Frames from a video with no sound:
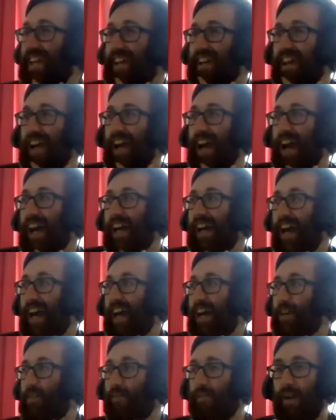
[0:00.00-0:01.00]

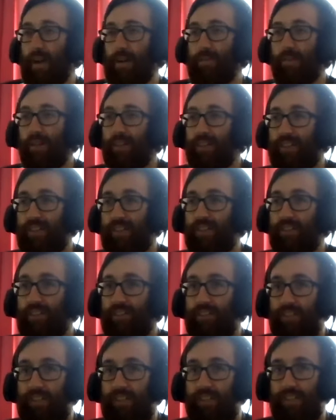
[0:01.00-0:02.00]
I very much
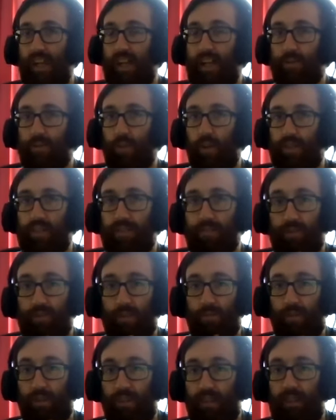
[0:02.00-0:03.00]
started watching
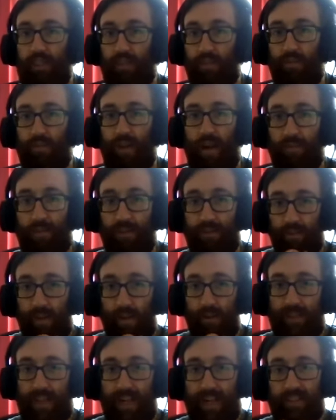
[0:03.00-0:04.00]
football at the very,
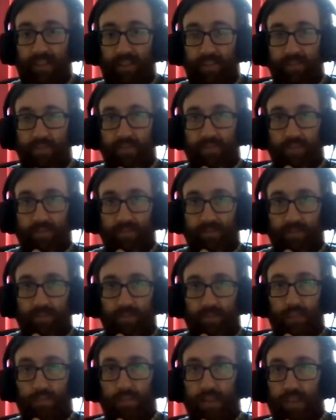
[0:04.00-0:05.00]
very end of
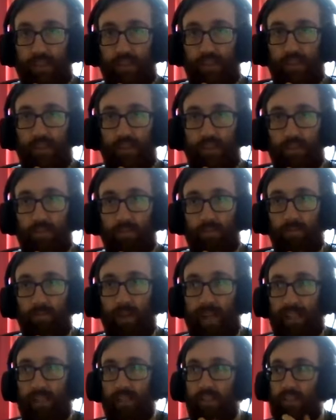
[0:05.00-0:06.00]
Smith's
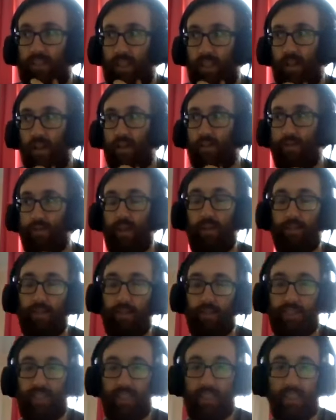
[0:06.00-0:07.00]
reign. So I've
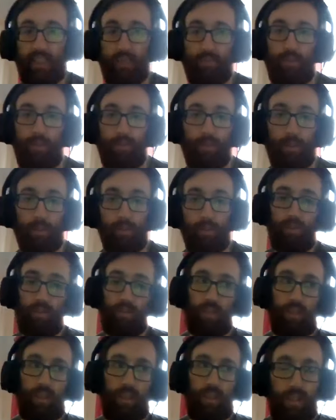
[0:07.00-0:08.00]
obviously lived through
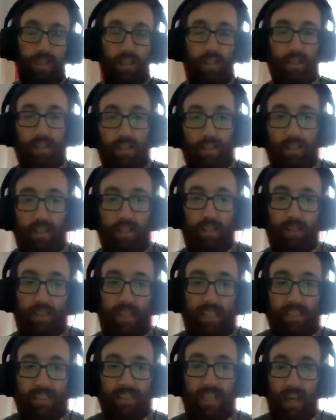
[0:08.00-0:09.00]

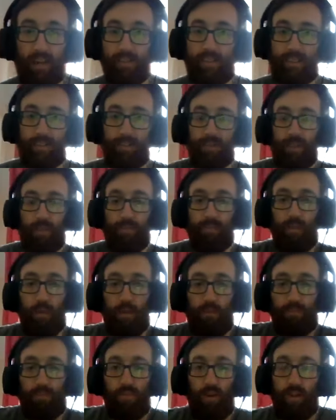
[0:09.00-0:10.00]
the entirety
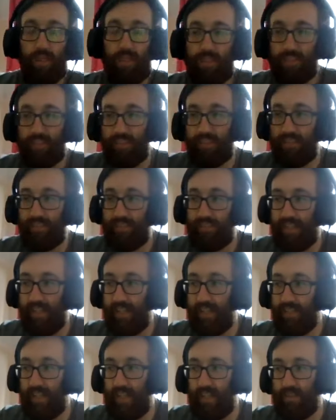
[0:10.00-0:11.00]
of Moyes and
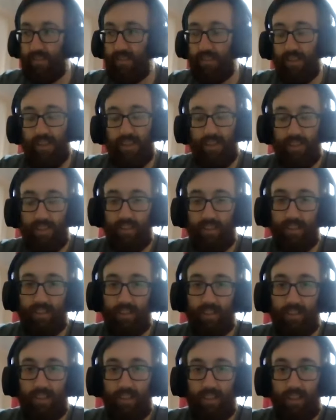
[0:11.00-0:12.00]
then
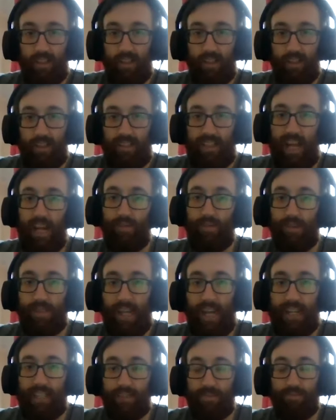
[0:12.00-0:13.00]
the
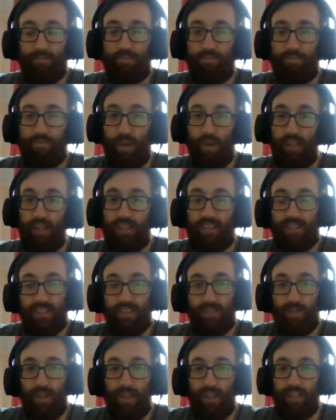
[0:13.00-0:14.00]
cavalcade of bollocks
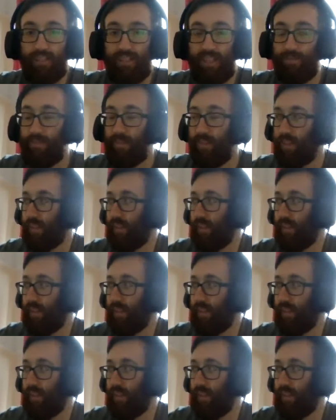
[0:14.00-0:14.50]
that followed him.